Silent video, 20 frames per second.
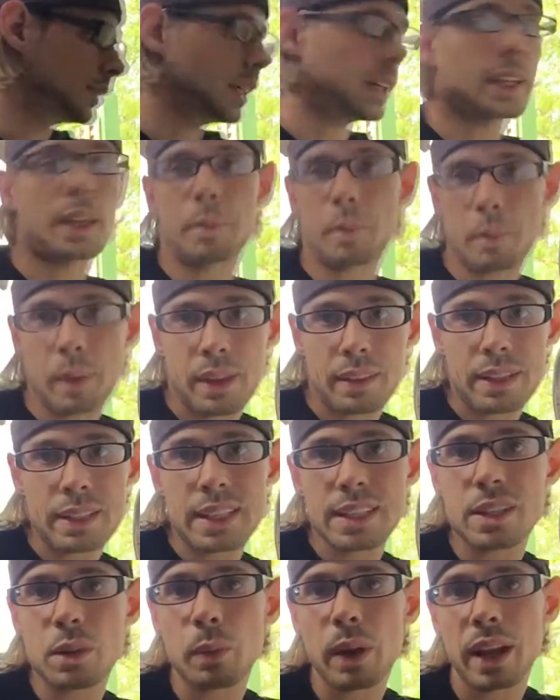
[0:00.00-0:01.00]
Now keep in mind,
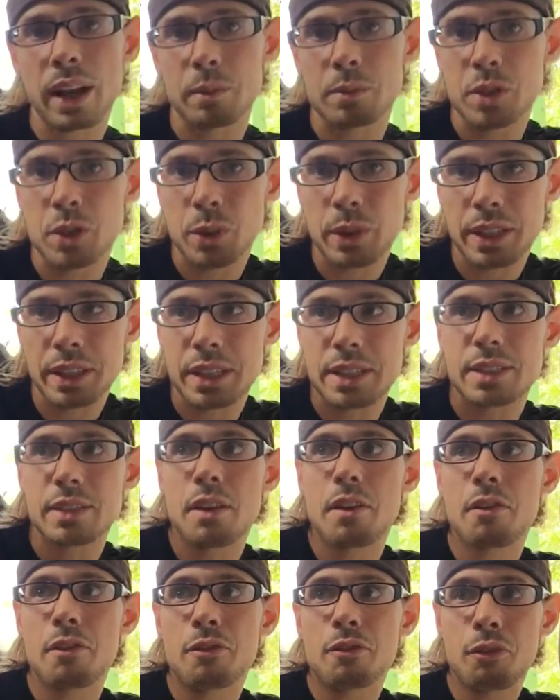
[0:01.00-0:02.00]
this is the way I'm doing this
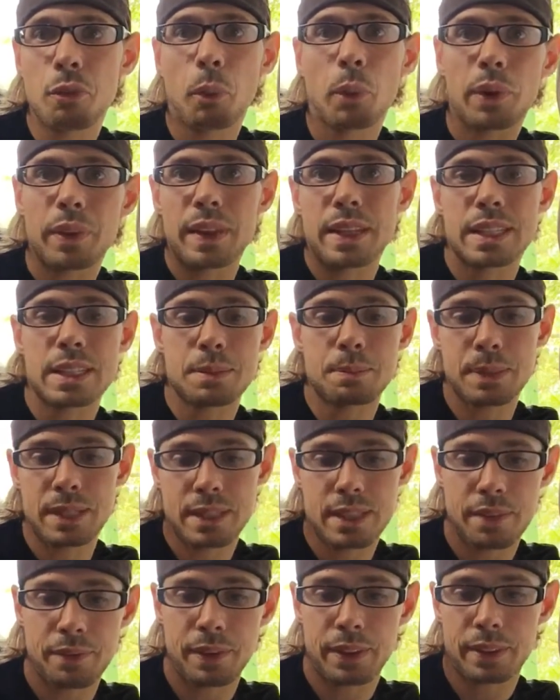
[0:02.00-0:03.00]
for this
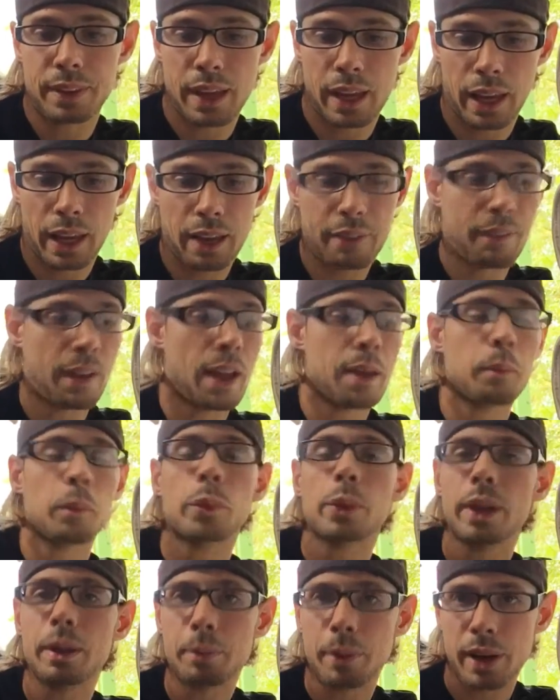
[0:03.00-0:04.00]
specific thing. If I'm
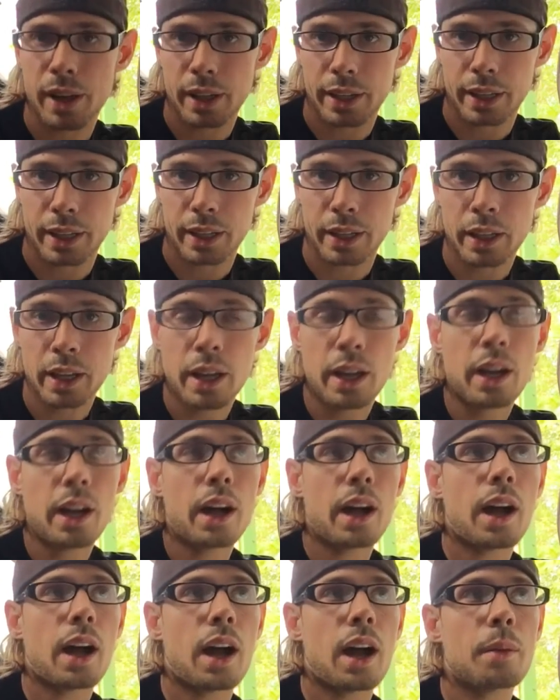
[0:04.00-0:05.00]
repotting,
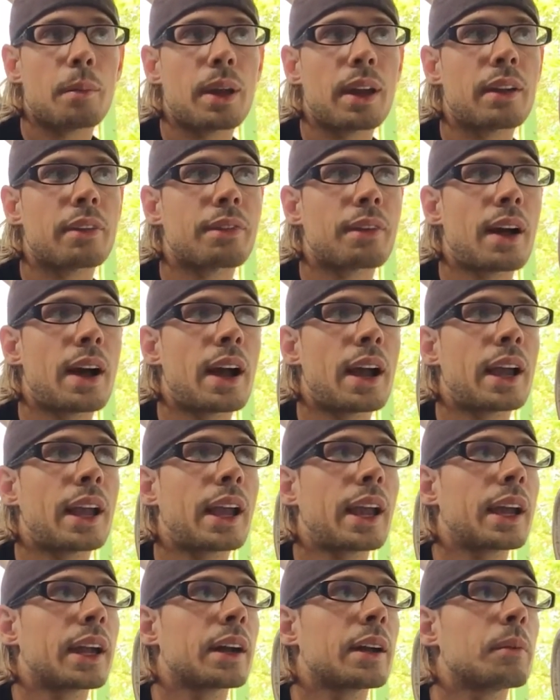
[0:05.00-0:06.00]
if
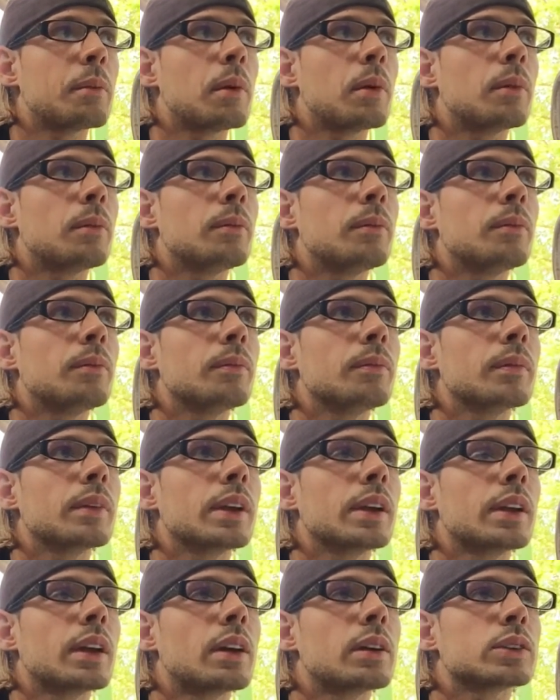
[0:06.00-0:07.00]
I am,
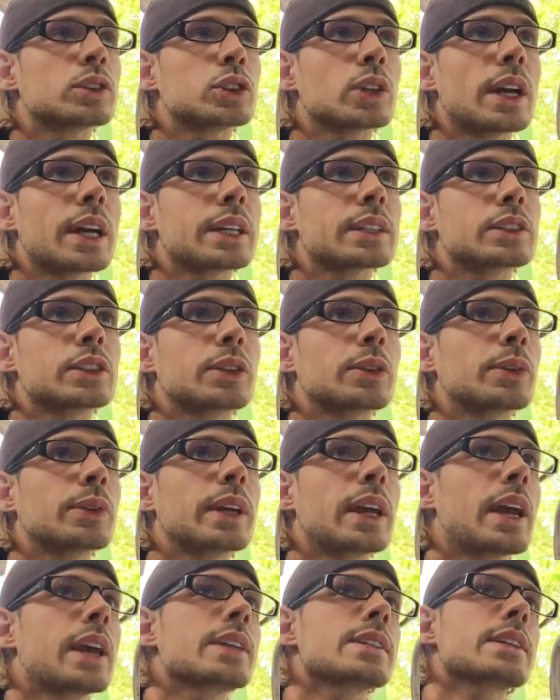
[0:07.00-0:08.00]
you know, trying to
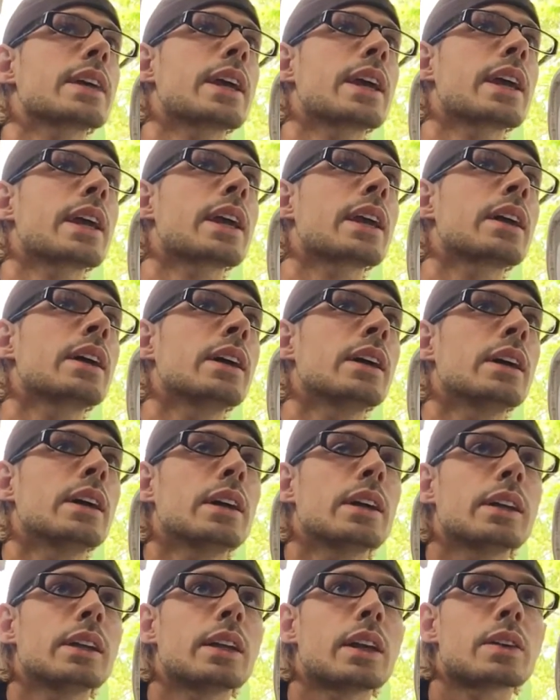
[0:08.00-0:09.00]
create a,
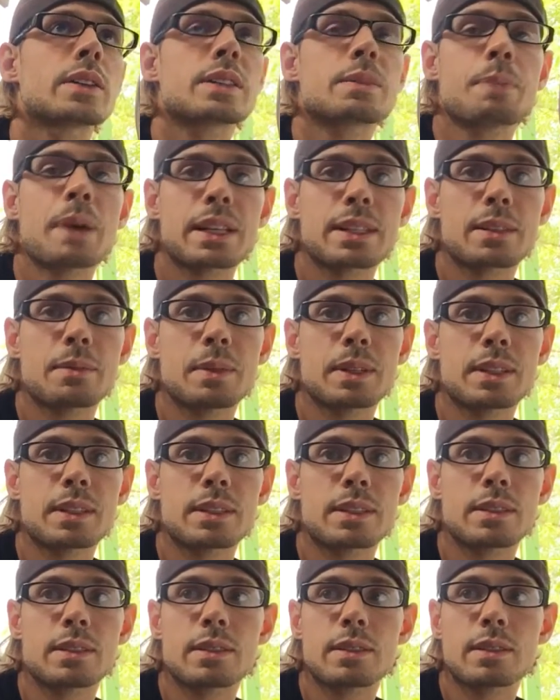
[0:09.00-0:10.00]
you know,
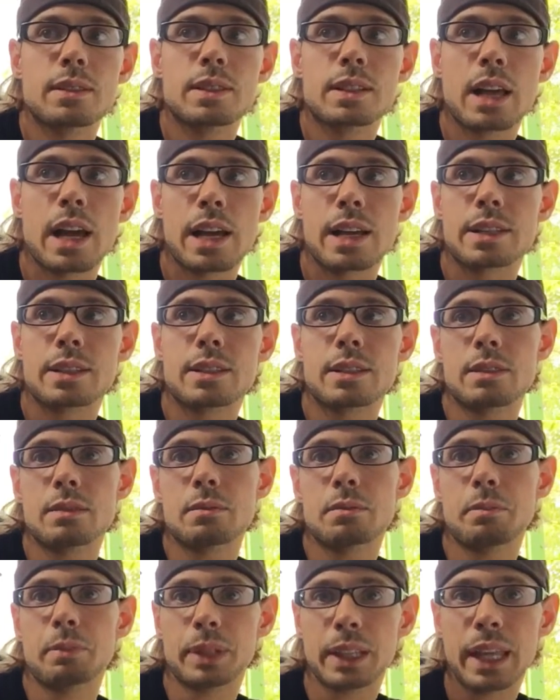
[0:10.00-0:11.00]
specimen size
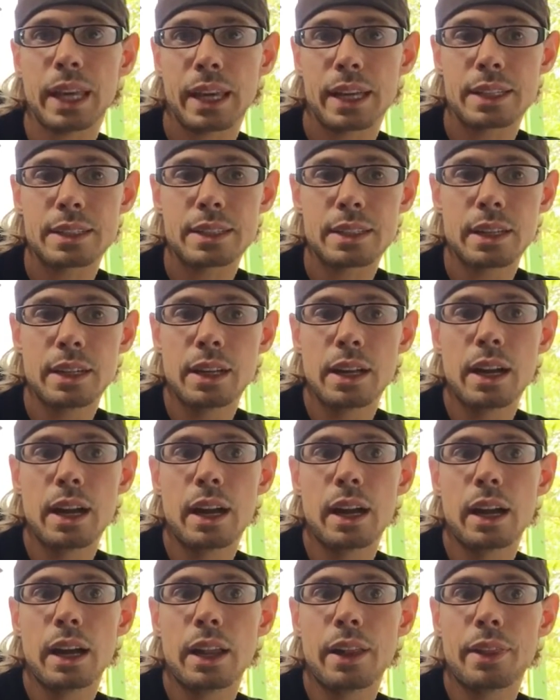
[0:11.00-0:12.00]
plant,
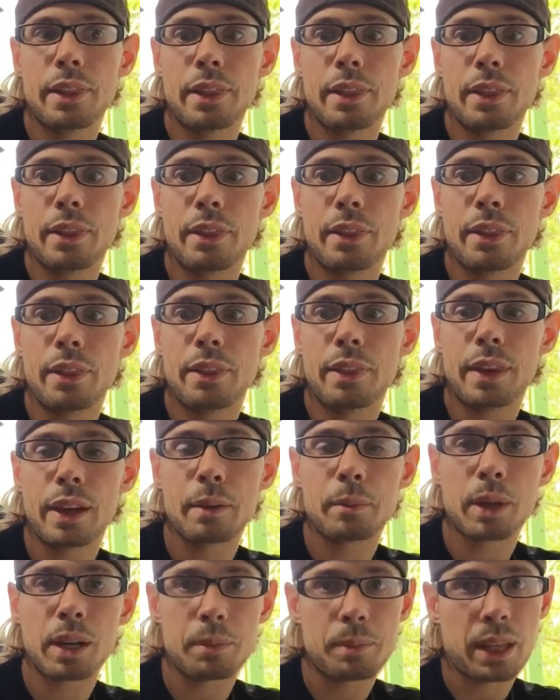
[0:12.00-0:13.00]
then
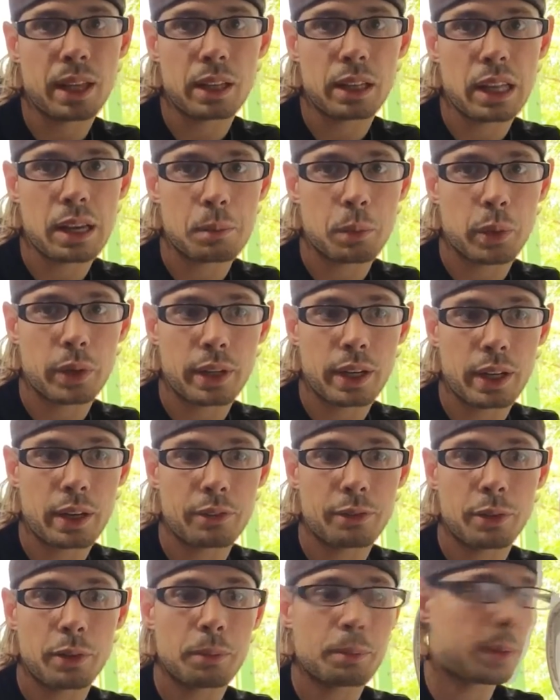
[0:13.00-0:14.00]
I'm gonna be a lot more
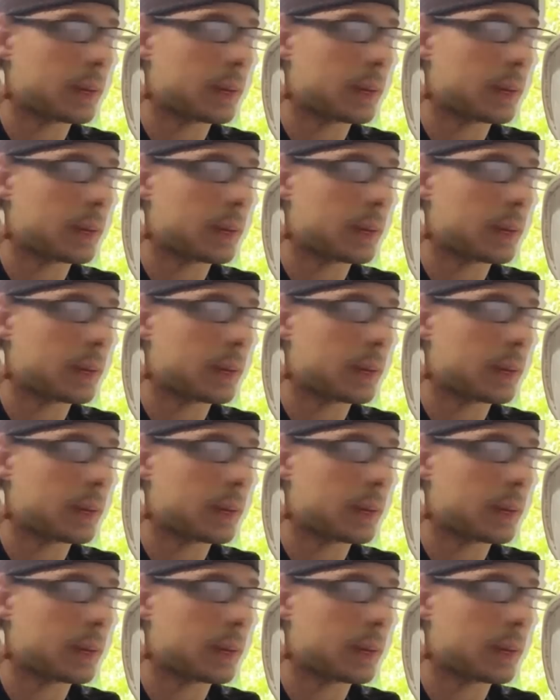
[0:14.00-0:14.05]
careful.